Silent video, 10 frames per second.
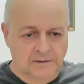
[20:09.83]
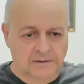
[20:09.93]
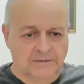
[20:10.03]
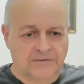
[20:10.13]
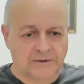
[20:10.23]

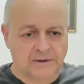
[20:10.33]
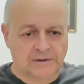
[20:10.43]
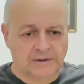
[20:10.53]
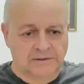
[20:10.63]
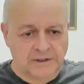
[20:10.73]
Uh,
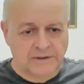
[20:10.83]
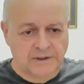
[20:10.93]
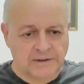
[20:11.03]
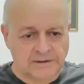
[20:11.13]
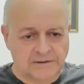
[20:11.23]

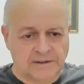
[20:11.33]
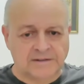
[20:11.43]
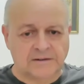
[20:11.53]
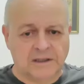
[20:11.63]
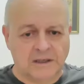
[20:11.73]
deterrence
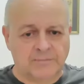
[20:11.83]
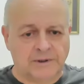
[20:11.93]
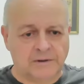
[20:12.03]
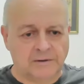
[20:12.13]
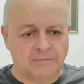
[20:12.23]
doesn't
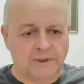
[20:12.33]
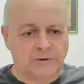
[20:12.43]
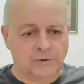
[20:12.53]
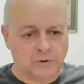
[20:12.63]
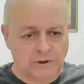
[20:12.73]
happen by
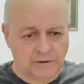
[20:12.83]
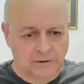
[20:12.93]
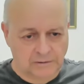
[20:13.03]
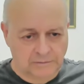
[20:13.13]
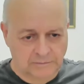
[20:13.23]

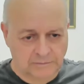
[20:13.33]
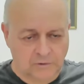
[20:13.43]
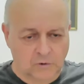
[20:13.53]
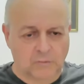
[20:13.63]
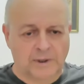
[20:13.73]
talking
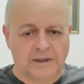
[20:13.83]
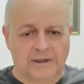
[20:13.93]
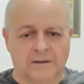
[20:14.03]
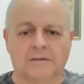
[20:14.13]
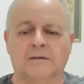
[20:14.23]
or
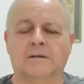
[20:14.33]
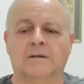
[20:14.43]
by